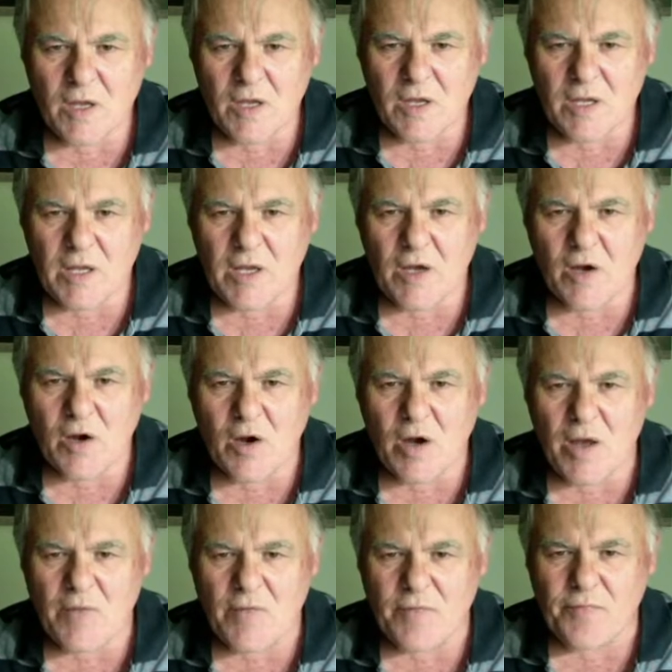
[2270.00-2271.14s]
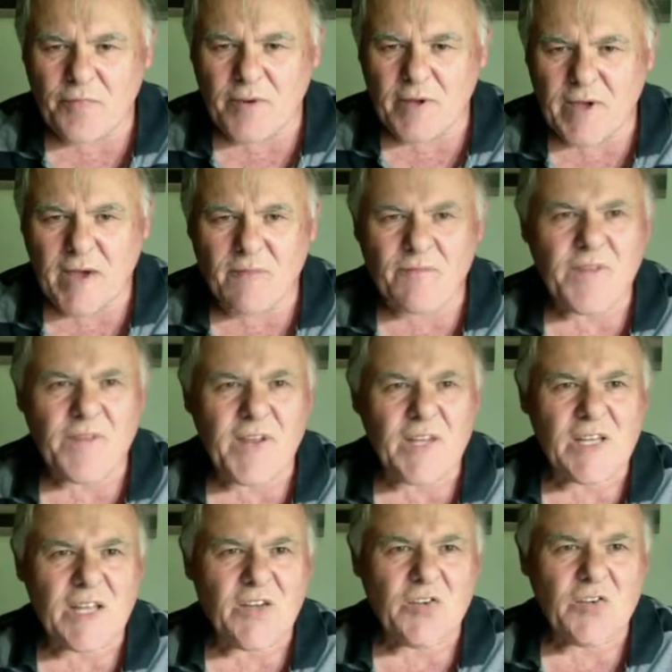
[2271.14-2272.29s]
Yeah, I have a gut
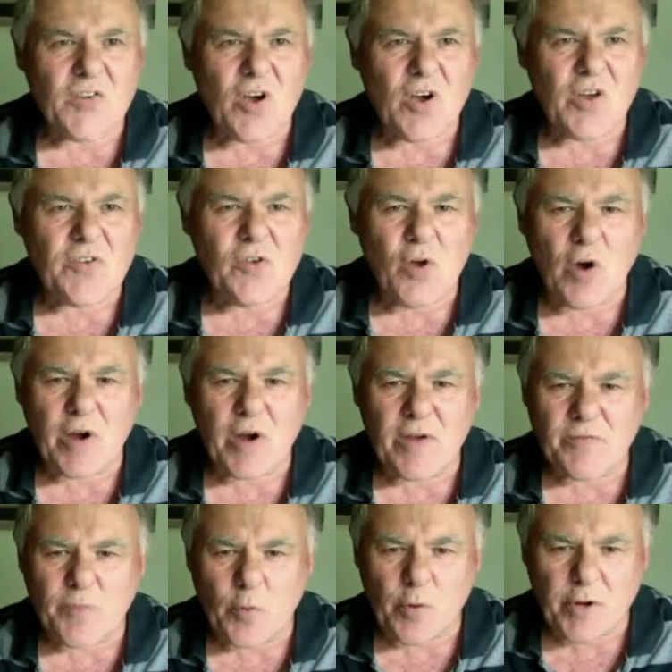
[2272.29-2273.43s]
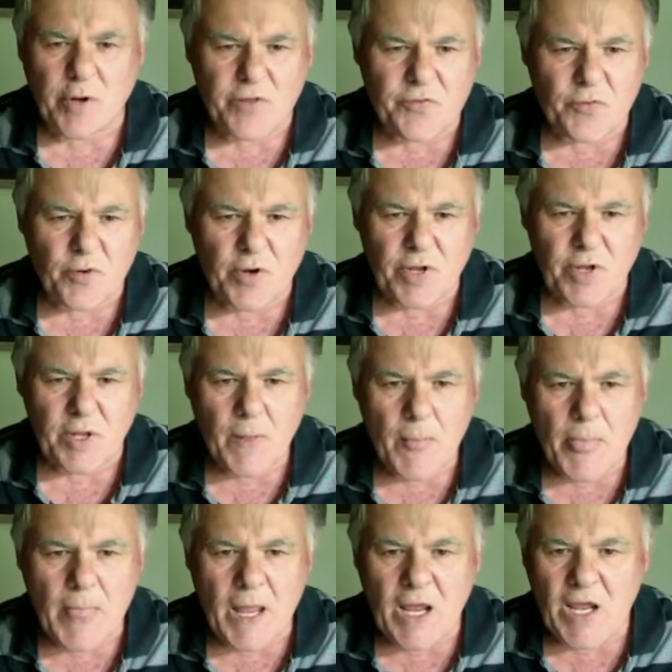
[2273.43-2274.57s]
feeling. This guy's 943.
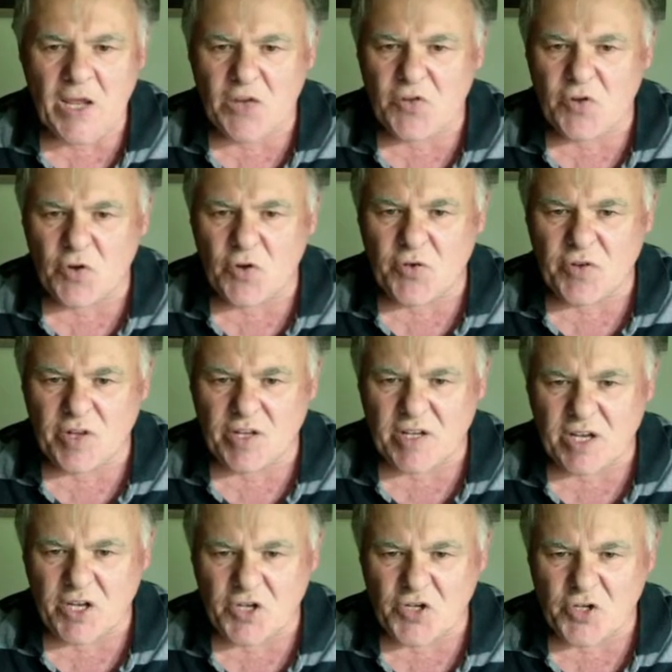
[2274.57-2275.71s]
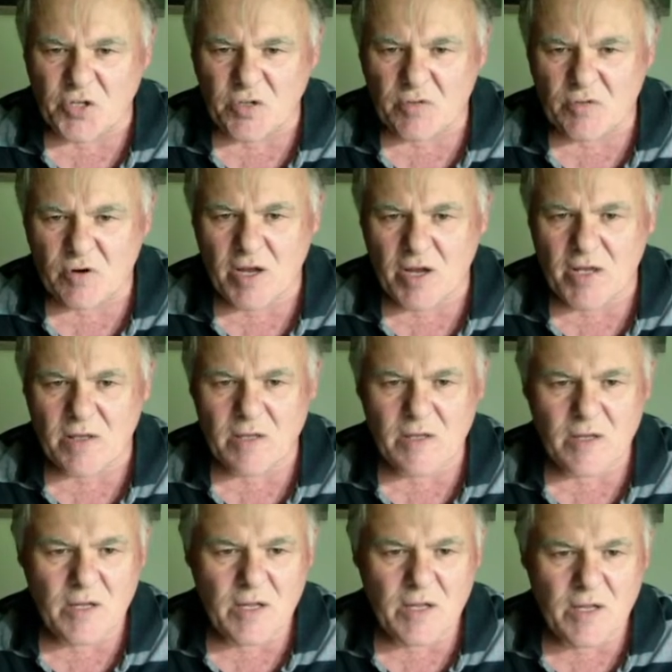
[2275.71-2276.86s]
He's using an engine, right?
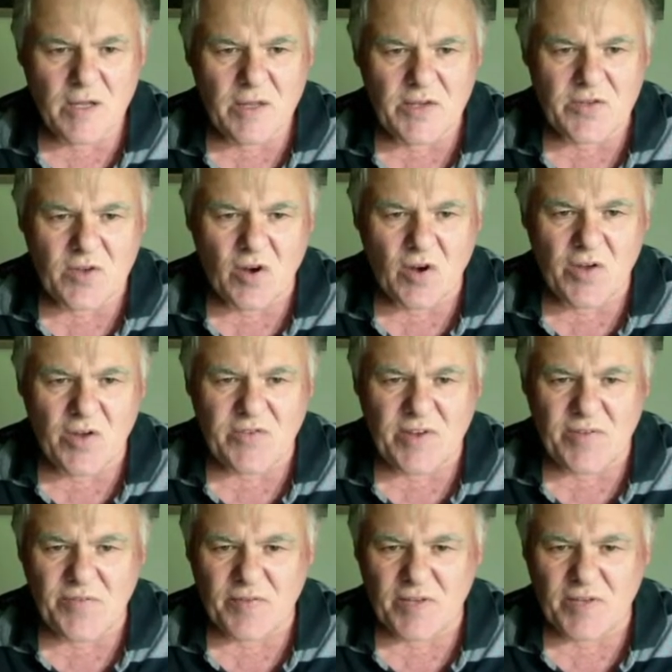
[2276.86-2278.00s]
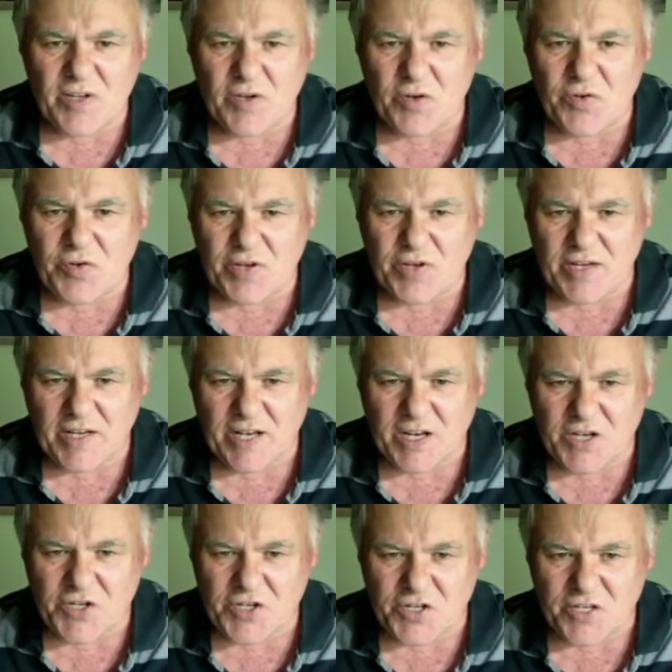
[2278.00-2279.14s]
This guy is definitely using an
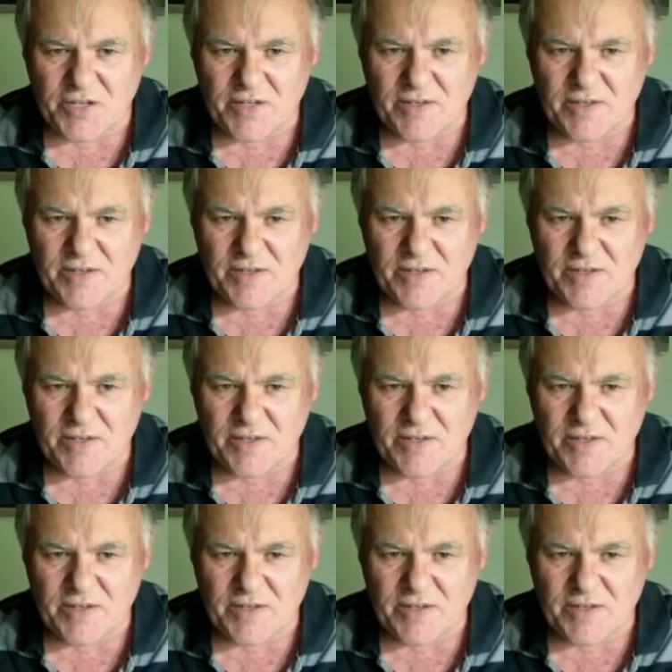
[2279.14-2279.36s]
engine.